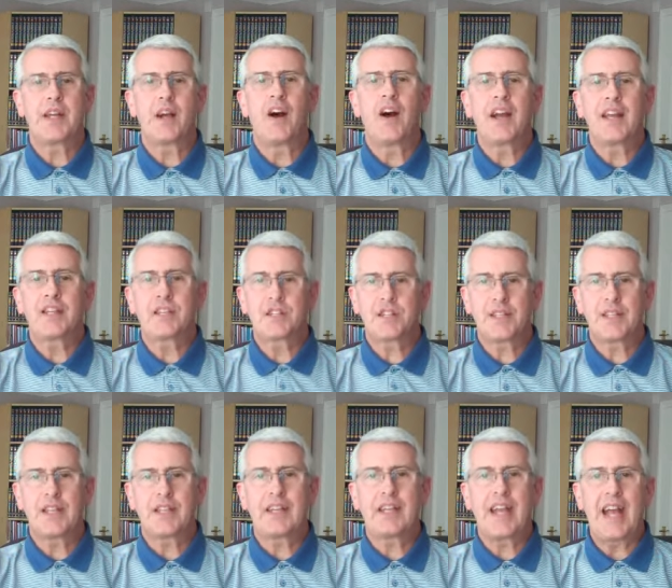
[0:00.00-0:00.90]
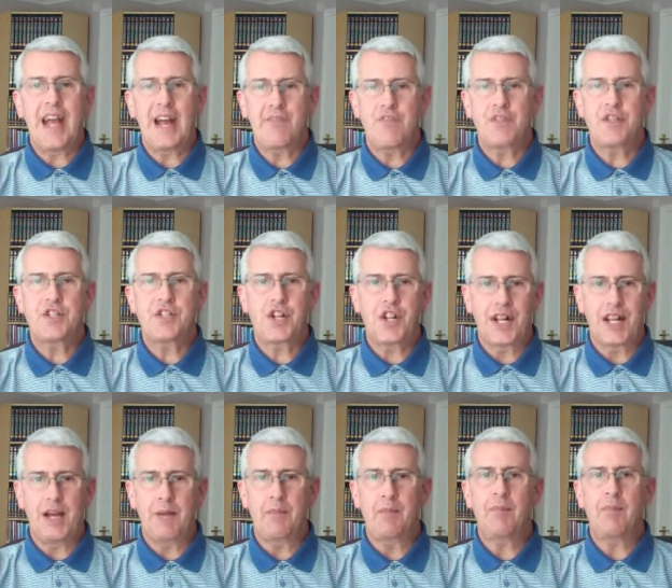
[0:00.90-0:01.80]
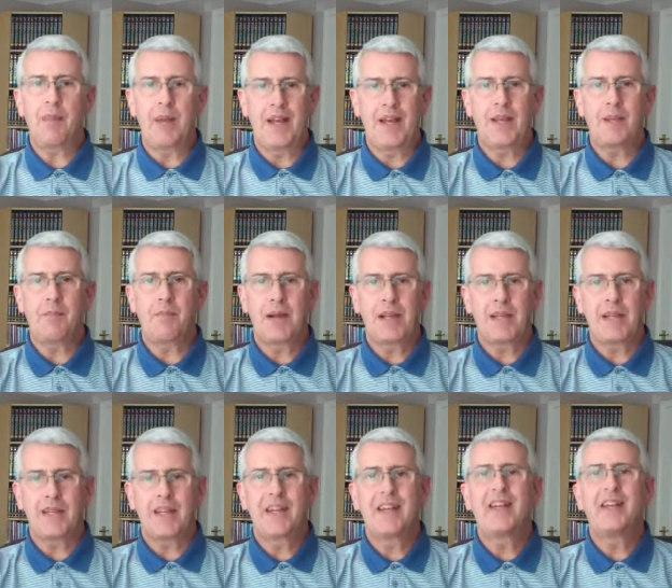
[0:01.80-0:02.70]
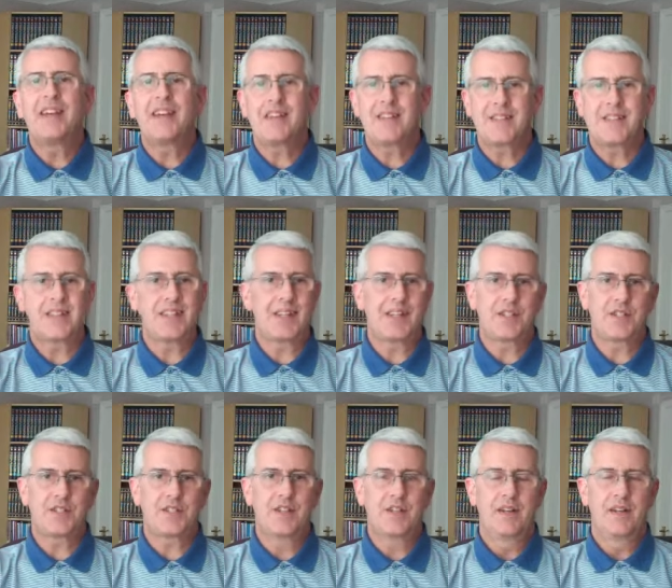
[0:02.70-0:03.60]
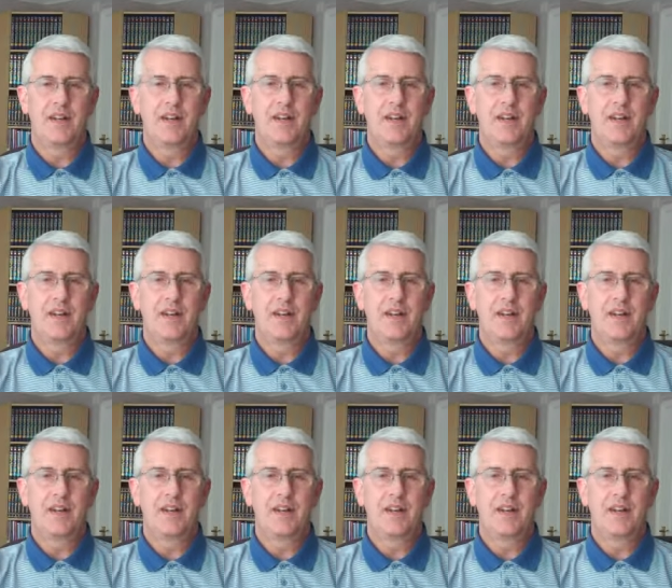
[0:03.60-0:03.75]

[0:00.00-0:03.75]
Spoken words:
I see the average club player make is this: